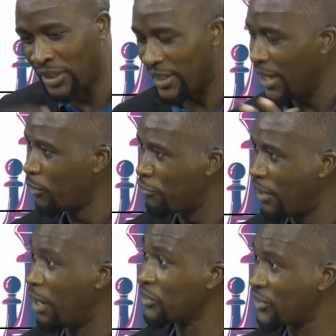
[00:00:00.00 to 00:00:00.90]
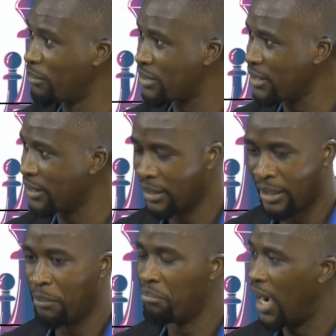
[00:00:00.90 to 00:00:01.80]
On the side of mom, same thing.
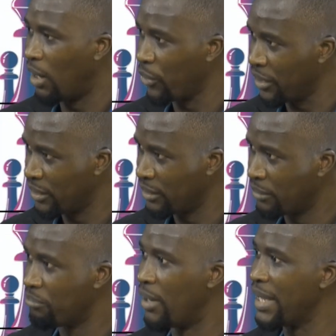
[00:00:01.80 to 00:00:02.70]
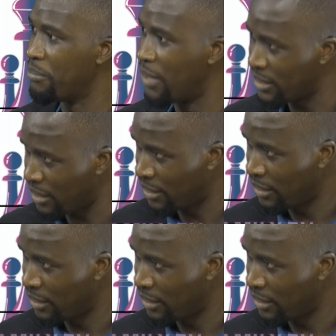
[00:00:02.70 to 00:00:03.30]
Mawe, my mother.